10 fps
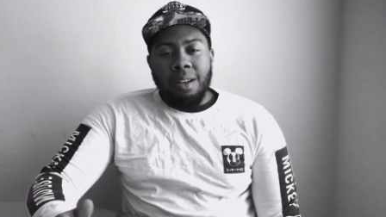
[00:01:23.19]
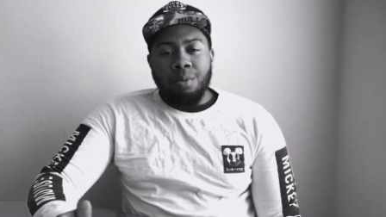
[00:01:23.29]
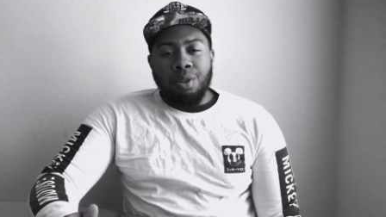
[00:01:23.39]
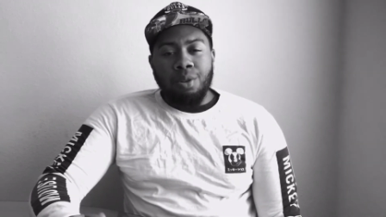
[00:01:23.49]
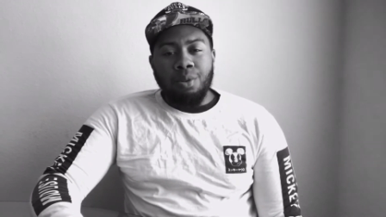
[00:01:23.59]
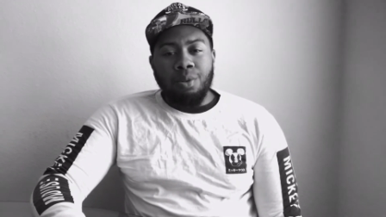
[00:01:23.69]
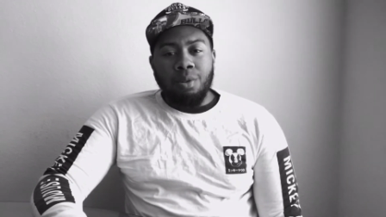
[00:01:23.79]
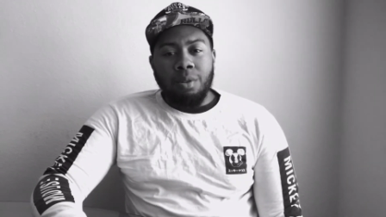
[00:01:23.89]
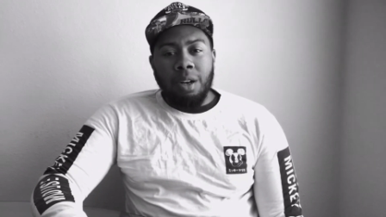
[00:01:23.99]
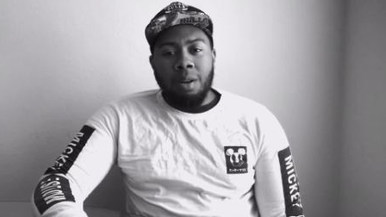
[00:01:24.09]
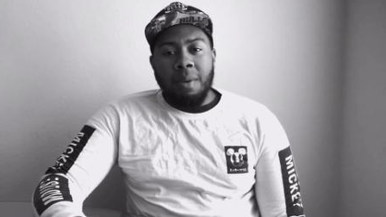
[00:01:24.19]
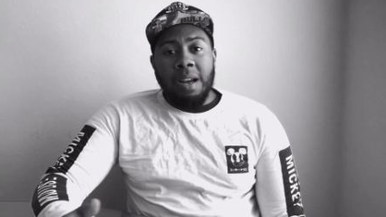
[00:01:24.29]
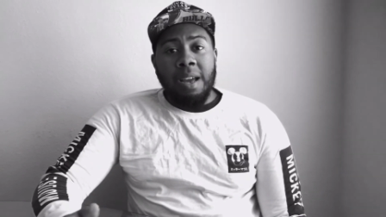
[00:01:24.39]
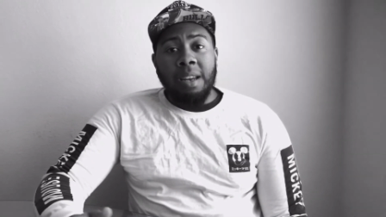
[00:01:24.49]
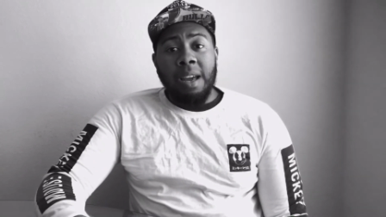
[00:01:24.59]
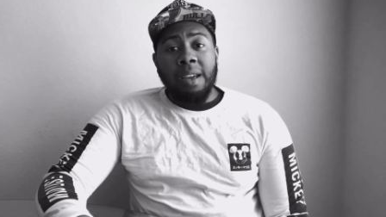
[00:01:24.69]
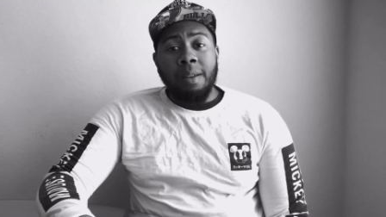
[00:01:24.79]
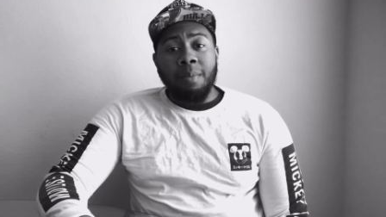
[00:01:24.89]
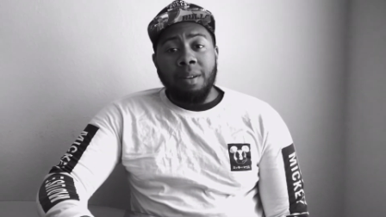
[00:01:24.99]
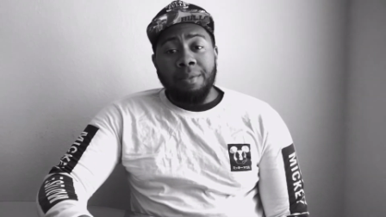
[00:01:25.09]
It was cool. Everybody didn't like
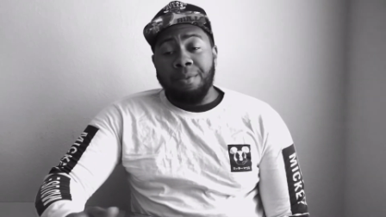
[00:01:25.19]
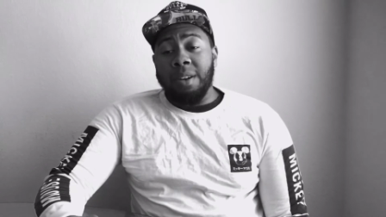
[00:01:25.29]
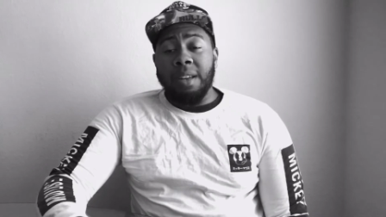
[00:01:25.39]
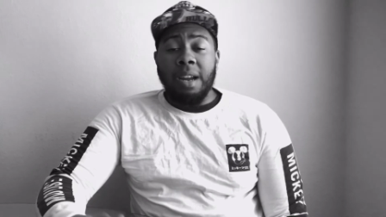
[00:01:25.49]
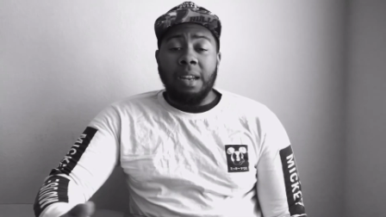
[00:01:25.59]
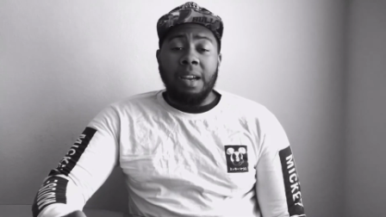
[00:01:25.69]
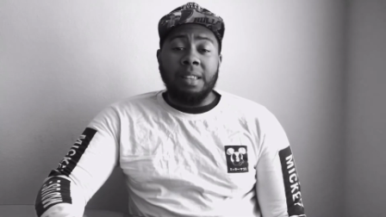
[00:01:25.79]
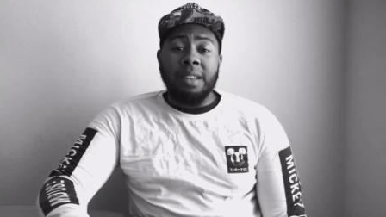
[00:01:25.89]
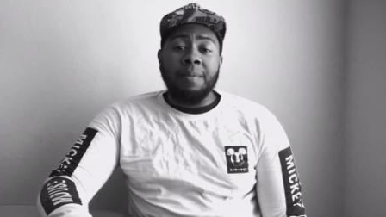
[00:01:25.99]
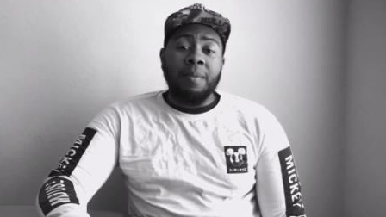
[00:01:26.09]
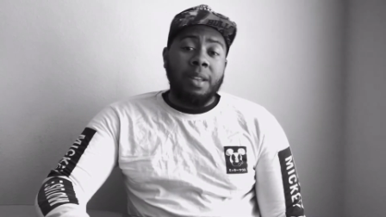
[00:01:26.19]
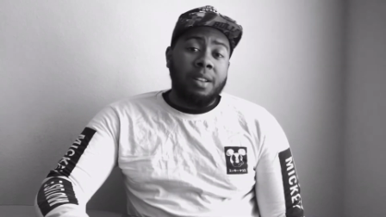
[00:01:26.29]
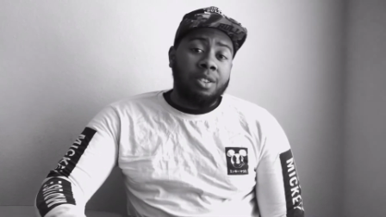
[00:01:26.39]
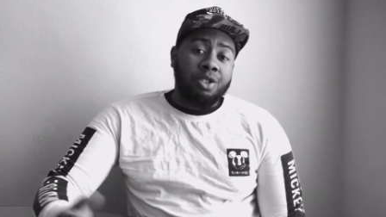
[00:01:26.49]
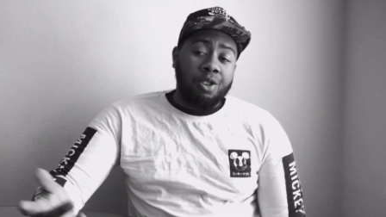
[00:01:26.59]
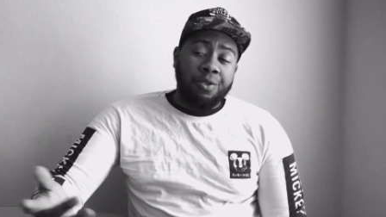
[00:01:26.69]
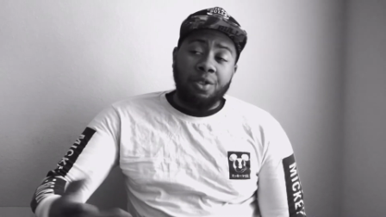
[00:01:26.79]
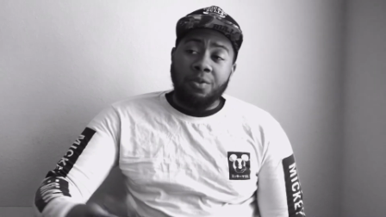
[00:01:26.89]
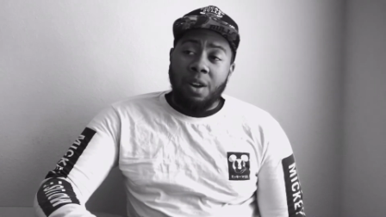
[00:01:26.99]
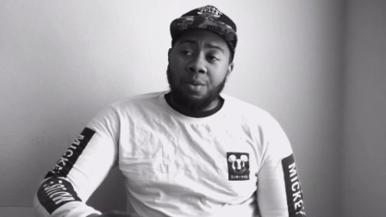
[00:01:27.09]
it, but fuck it, I liked it. So
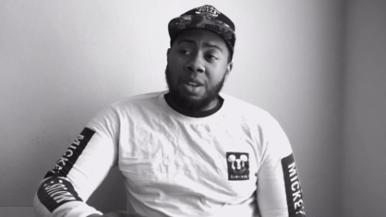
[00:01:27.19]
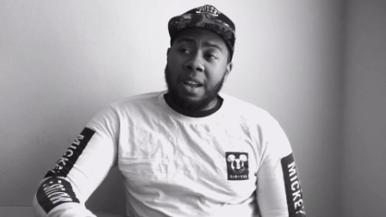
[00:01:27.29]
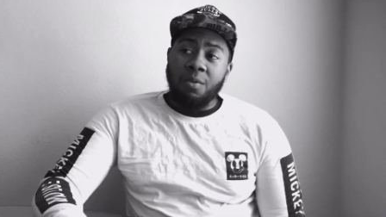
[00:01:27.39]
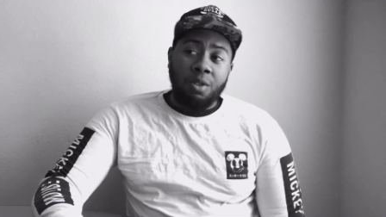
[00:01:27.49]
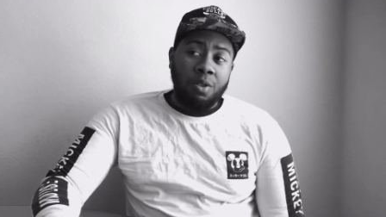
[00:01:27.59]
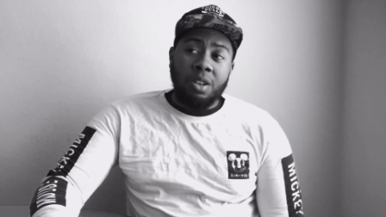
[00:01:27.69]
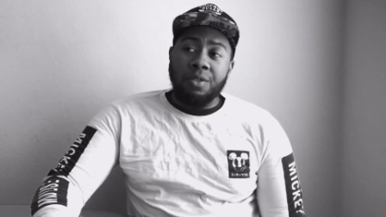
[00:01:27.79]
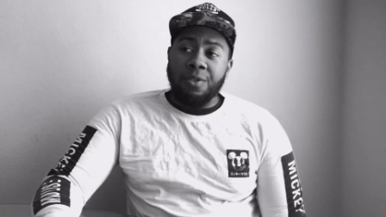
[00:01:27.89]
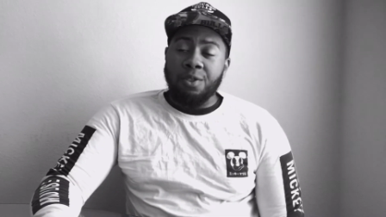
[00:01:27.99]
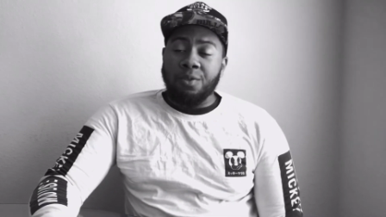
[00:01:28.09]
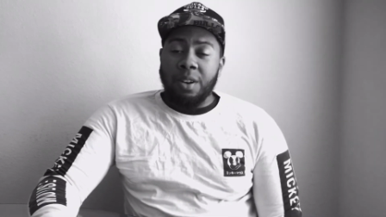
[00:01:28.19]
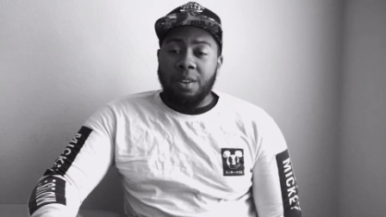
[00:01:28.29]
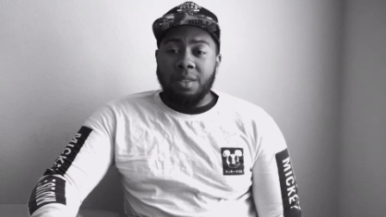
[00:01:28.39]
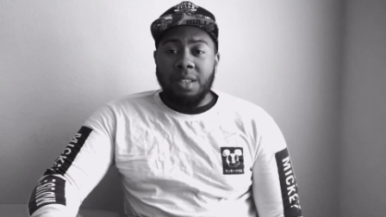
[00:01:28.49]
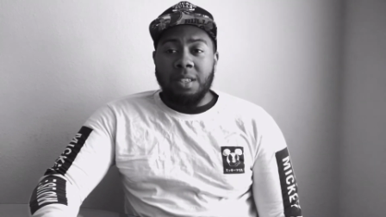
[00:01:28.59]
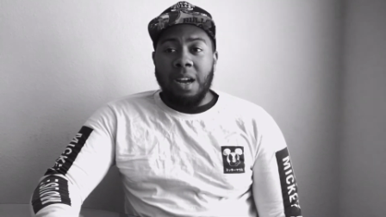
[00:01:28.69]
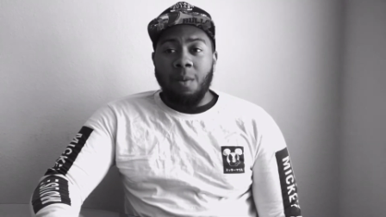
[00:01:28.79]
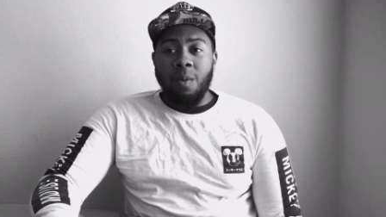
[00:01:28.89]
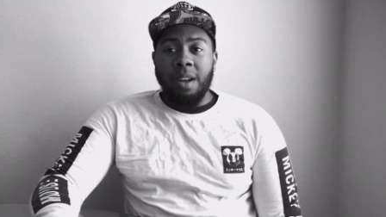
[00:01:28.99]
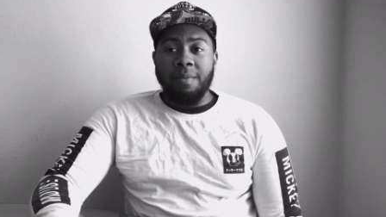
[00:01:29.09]
first round had a real good first round. T
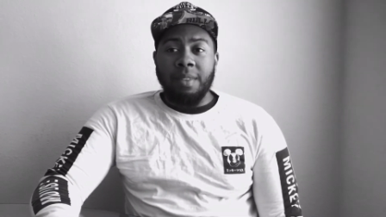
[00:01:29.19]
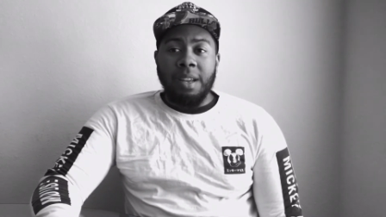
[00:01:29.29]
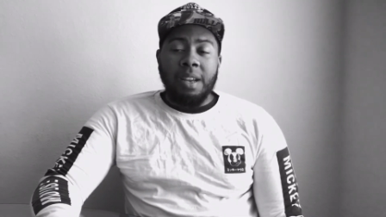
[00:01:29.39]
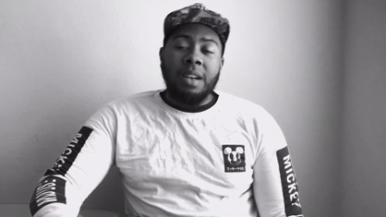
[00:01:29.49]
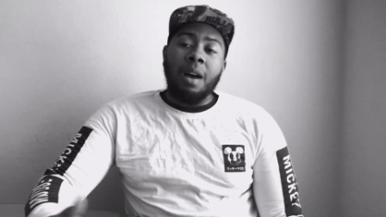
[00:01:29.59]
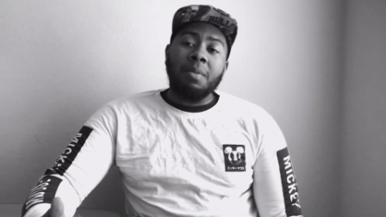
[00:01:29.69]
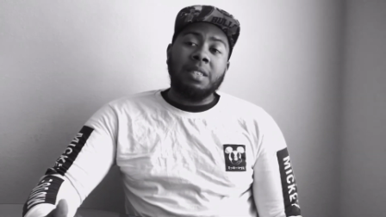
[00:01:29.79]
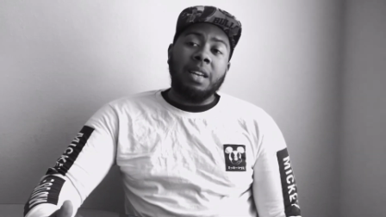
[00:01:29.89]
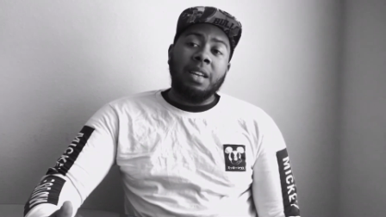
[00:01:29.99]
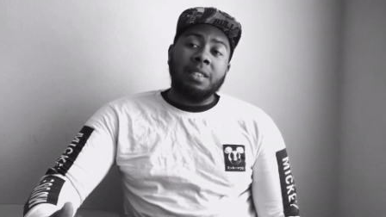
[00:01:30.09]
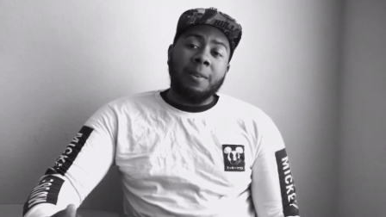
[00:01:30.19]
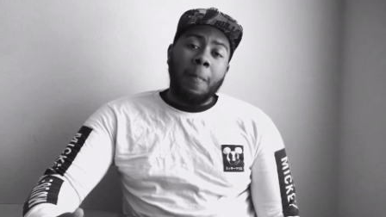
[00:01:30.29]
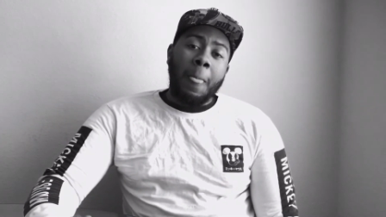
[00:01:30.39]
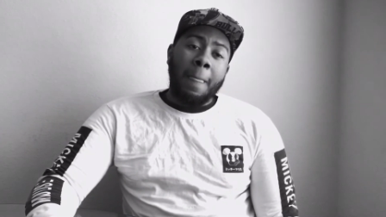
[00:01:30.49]
Top went. I'm gonna say this.